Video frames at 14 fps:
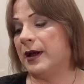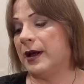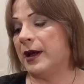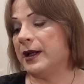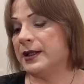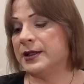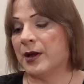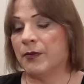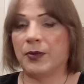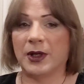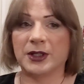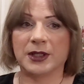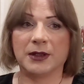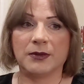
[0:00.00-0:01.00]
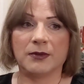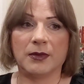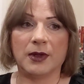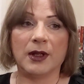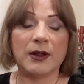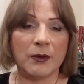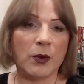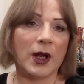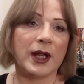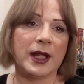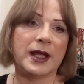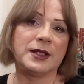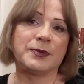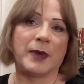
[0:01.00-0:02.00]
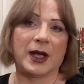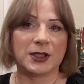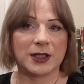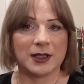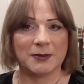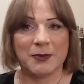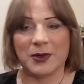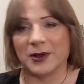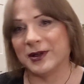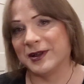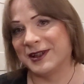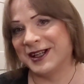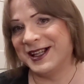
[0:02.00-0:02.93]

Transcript: and it's not bashing, well, it is bashing, but